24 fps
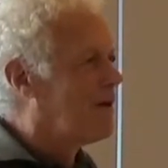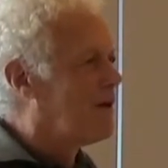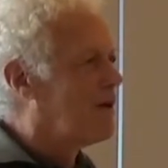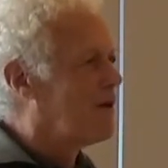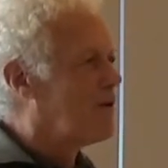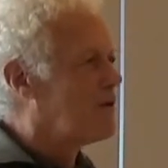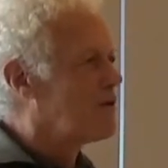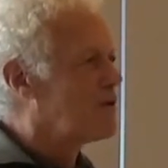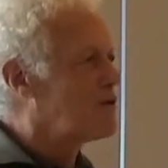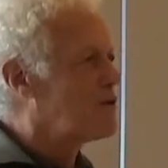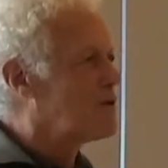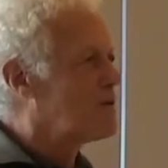
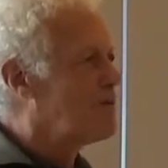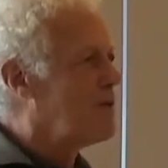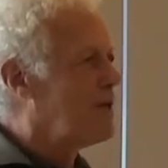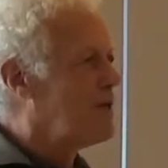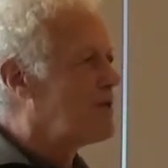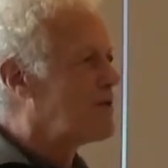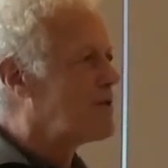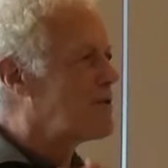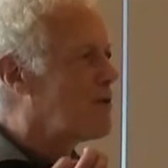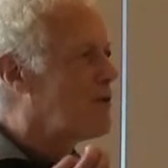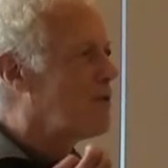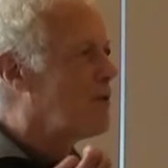That
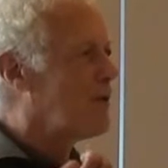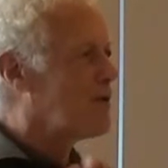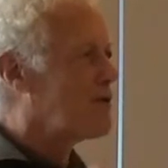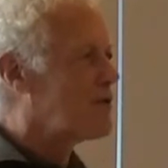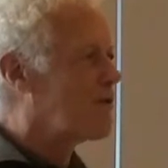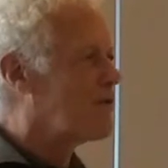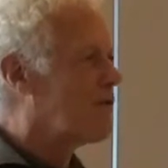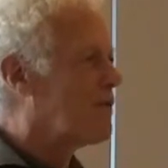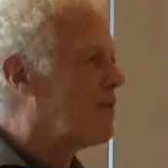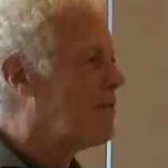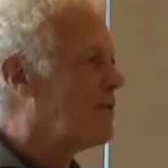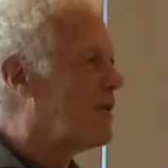speaks to
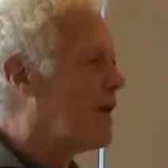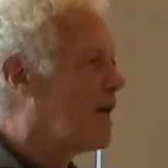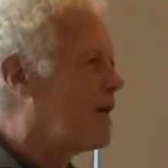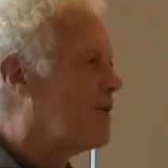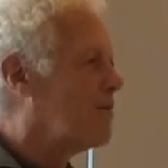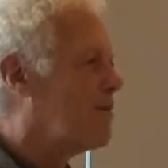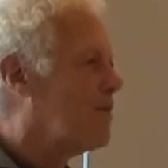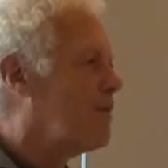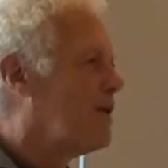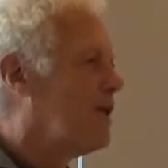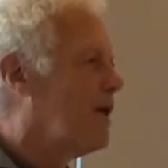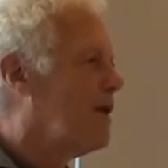us from
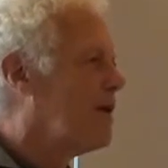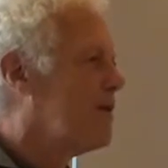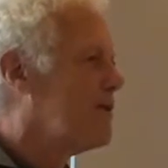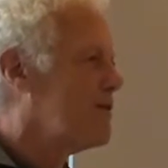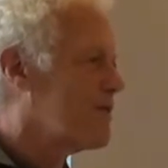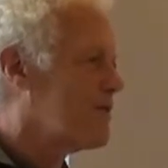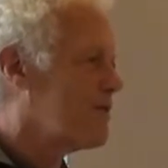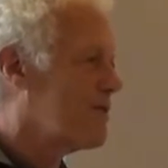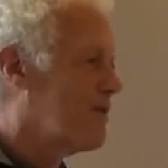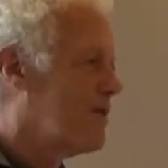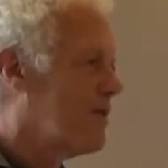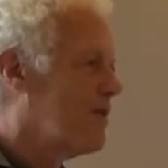that
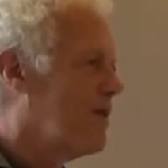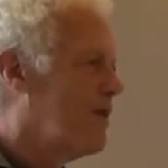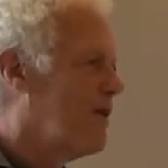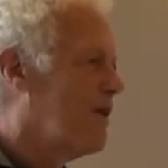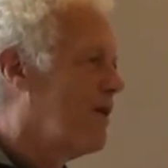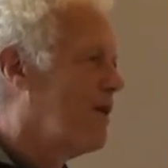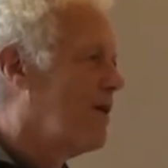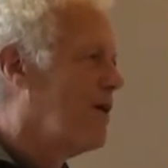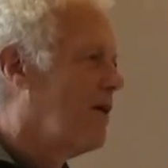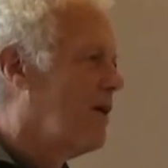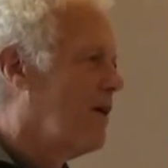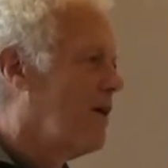place
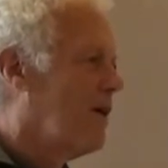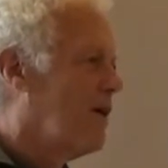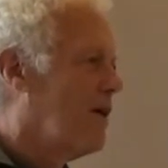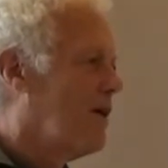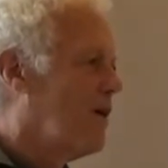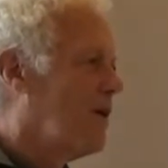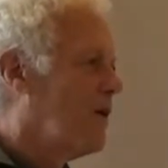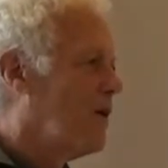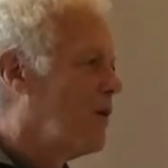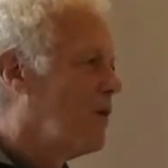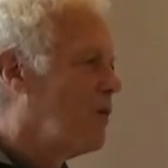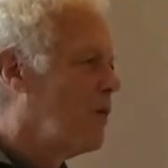
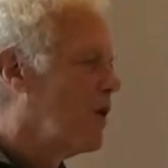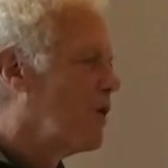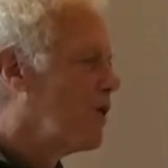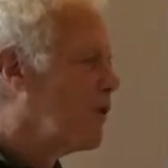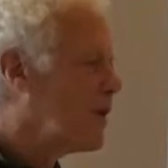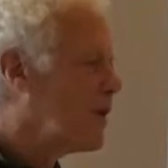where